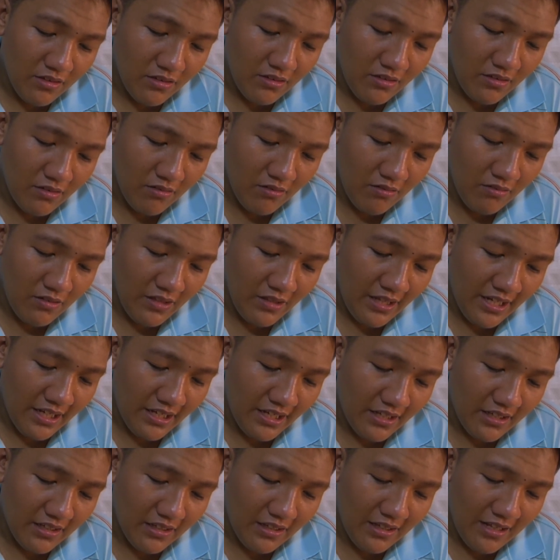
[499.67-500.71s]
So like
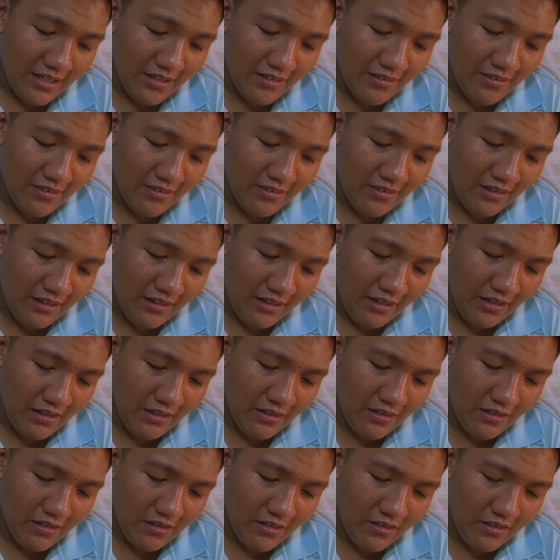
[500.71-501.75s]
that's
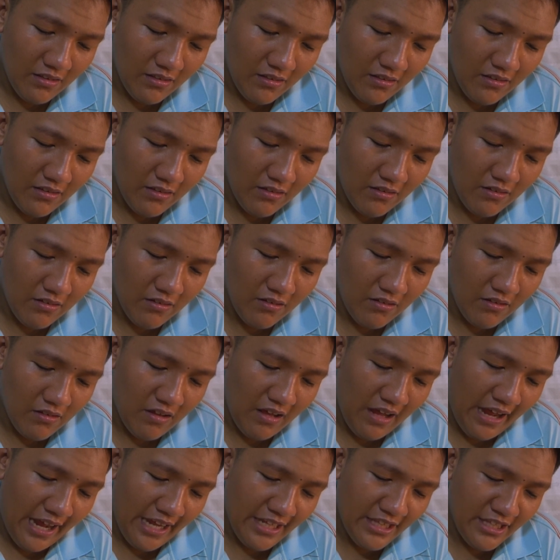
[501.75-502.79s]
it.
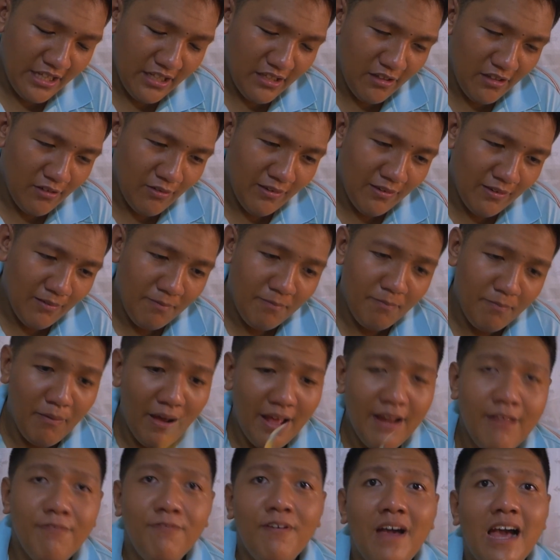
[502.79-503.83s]
I think this is
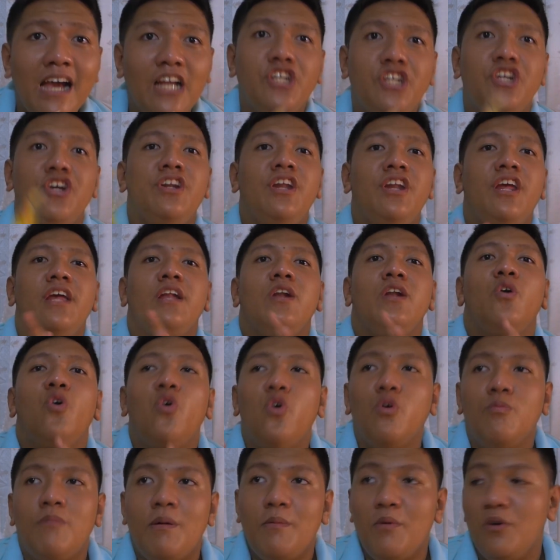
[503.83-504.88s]
manufactured in
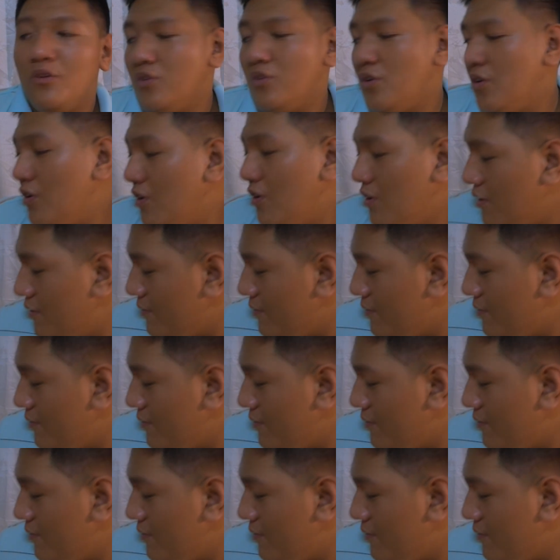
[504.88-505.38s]
Kumamoto